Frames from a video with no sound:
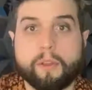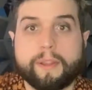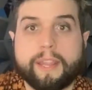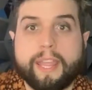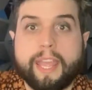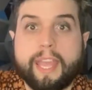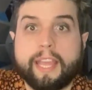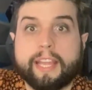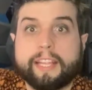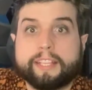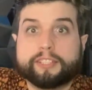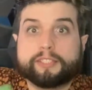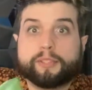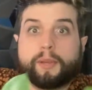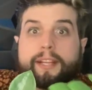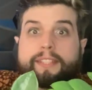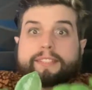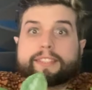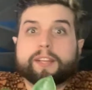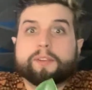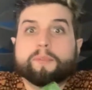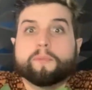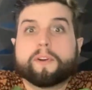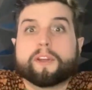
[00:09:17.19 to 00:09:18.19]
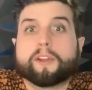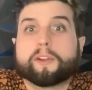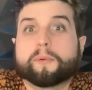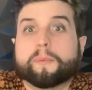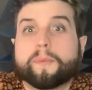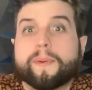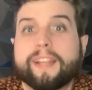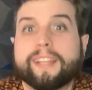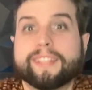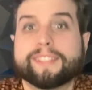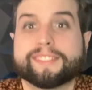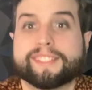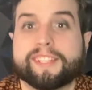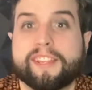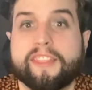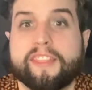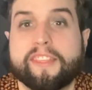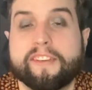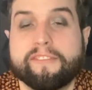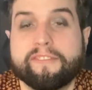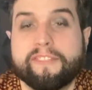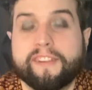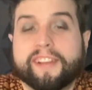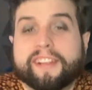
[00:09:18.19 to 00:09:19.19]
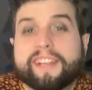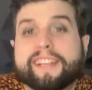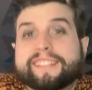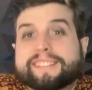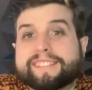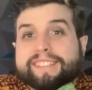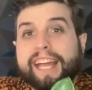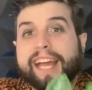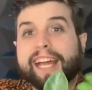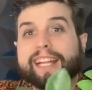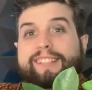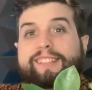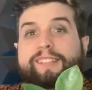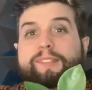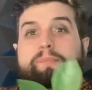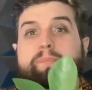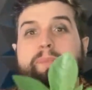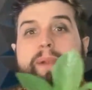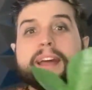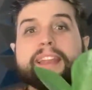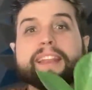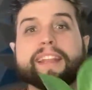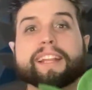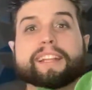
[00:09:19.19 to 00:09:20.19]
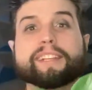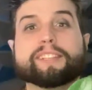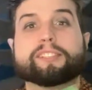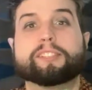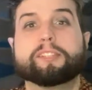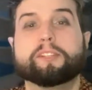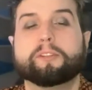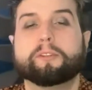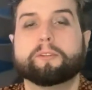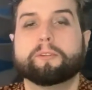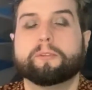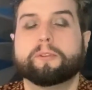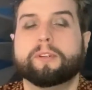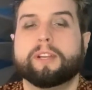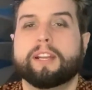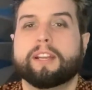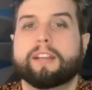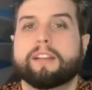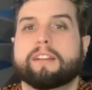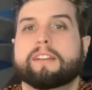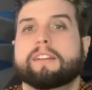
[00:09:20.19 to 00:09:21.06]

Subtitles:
Okay, so I didn't want to risk the fungus gnat spreading to